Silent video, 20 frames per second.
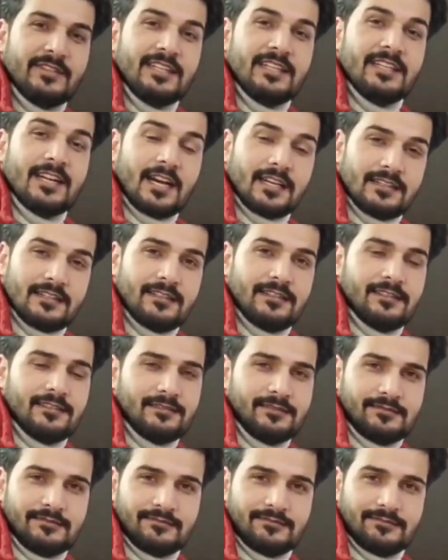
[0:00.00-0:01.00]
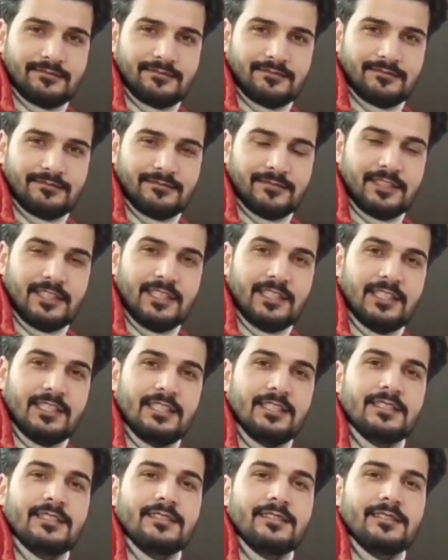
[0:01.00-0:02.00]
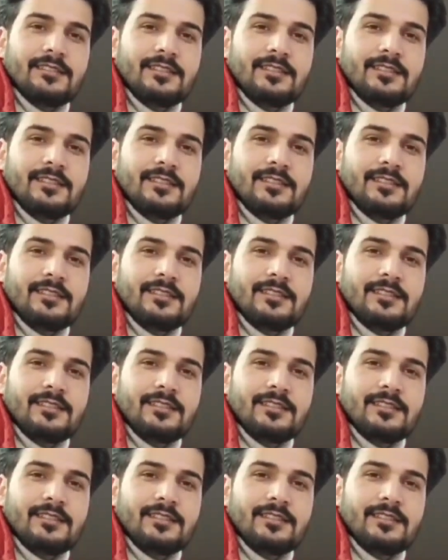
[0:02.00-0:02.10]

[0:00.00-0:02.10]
we cut the